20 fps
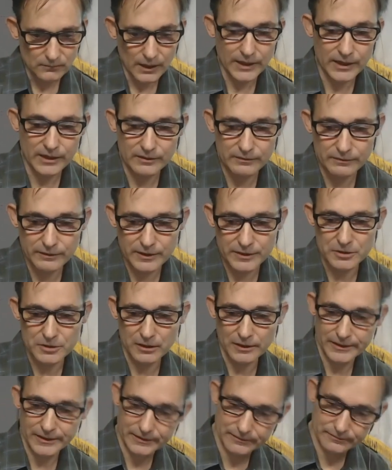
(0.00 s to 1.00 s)

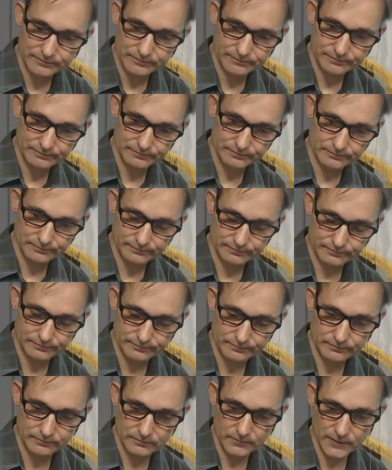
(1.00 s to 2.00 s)
Individually,
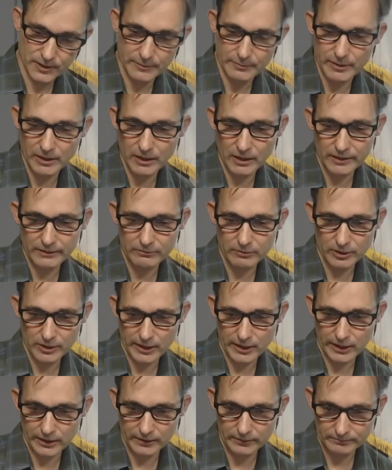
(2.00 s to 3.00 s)
the believer
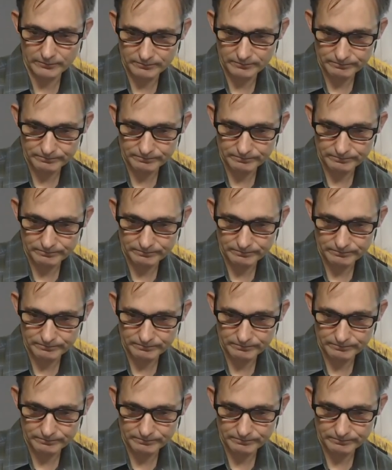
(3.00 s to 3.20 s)
can.